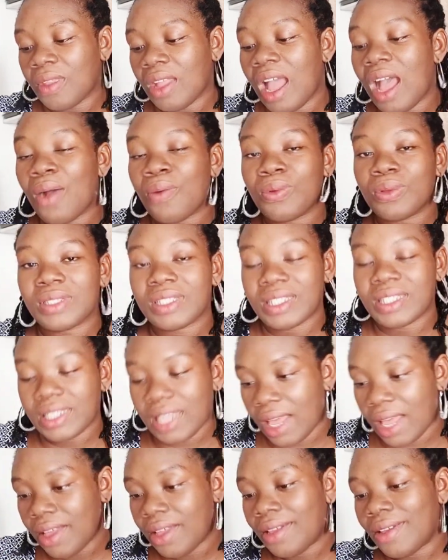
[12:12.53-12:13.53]

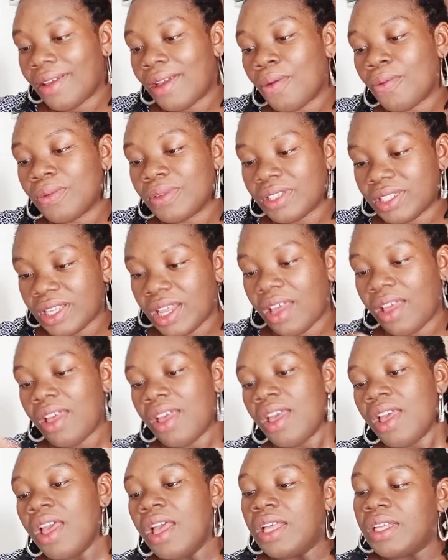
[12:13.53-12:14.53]
Hausa.
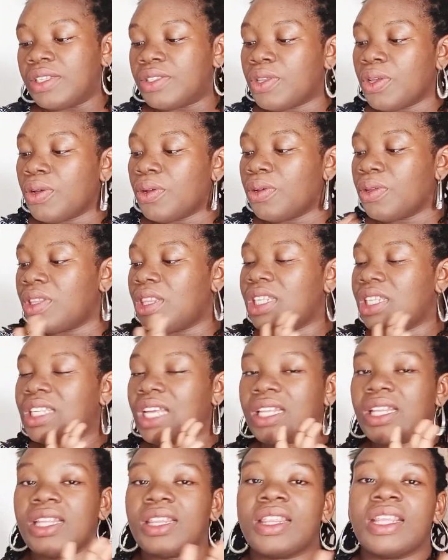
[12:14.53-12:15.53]
So these
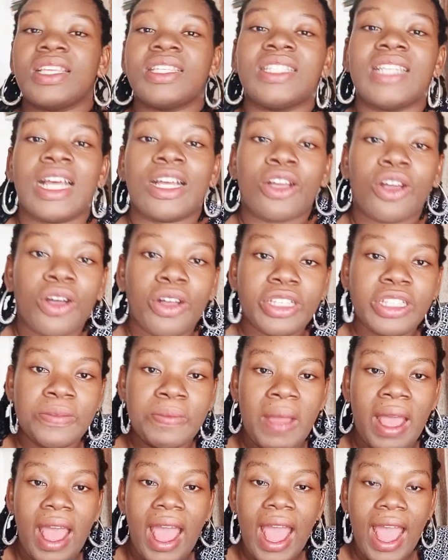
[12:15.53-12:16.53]
are the things that caught
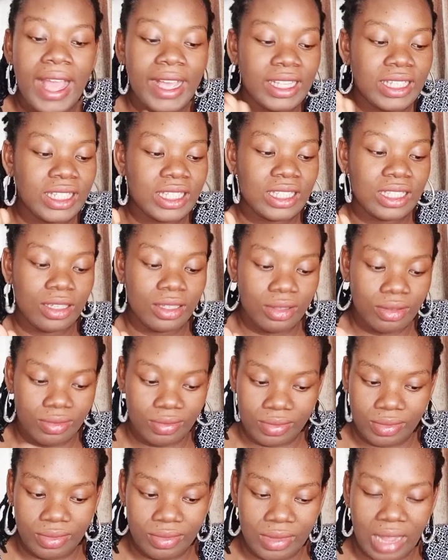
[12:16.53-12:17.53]
my eyes.
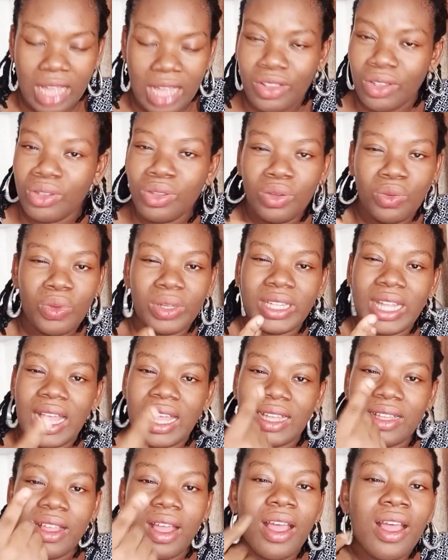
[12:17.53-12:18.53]
I don't know
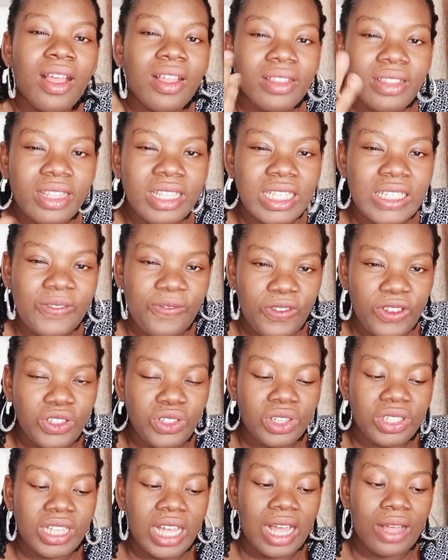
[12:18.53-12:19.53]
whether these
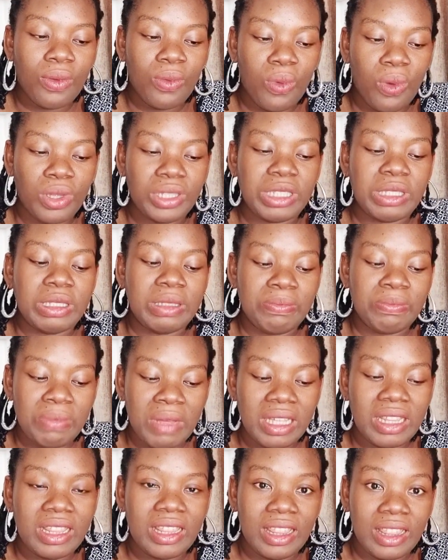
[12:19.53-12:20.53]
features are what
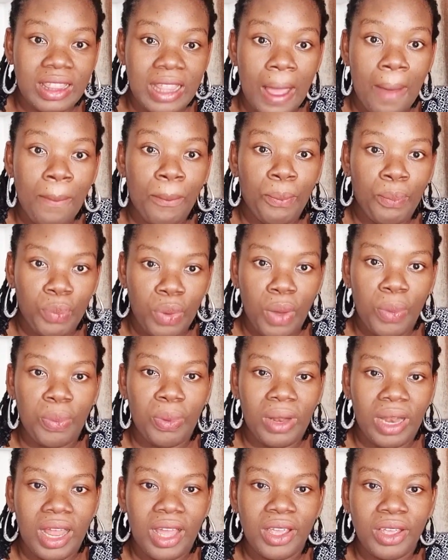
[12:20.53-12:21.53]
made them
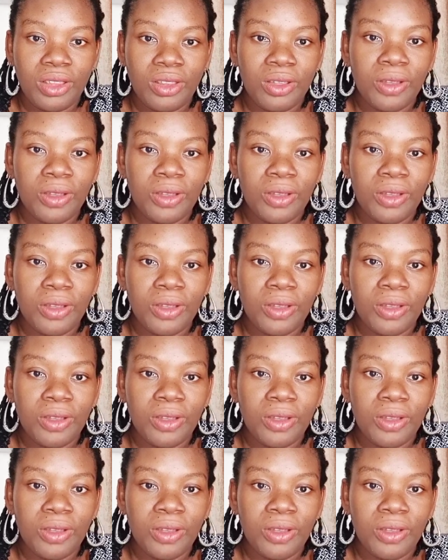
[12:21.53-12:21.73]
popular.